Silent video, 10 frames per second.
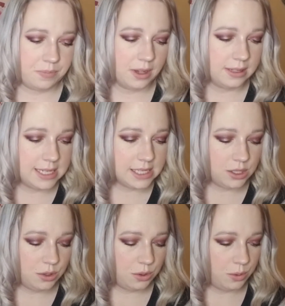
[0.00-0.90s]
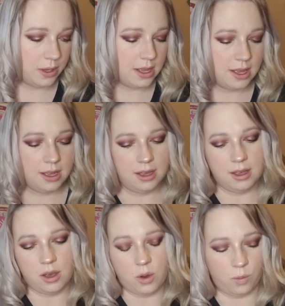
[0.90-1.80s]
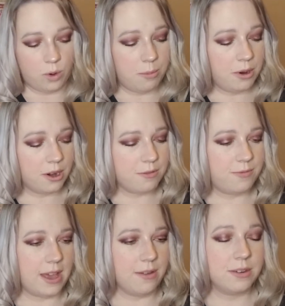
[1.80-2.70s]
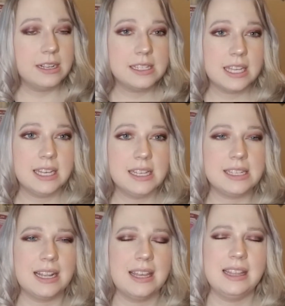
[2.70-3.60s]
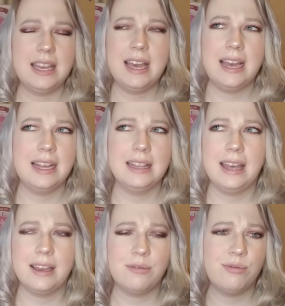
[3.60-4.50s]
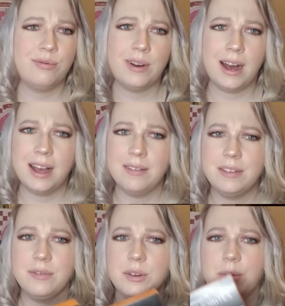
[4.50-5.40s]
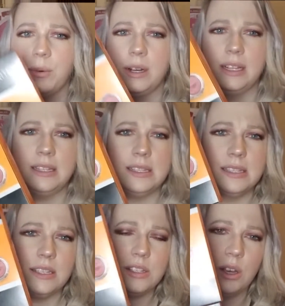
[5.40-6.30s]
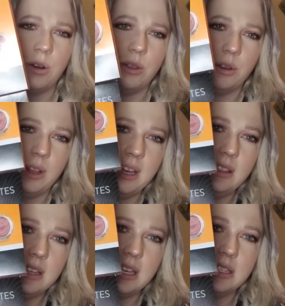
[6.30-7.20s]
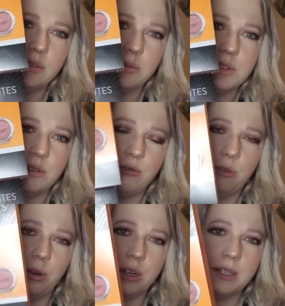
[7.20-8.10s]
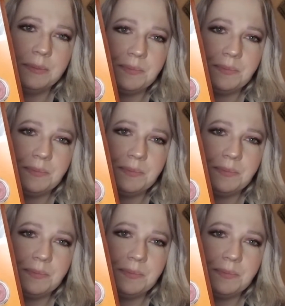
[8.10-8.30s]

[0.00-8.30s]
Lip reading: These new Walmart favorites kits, and I think they had like 5 different ones. So they're like the kits from Sephora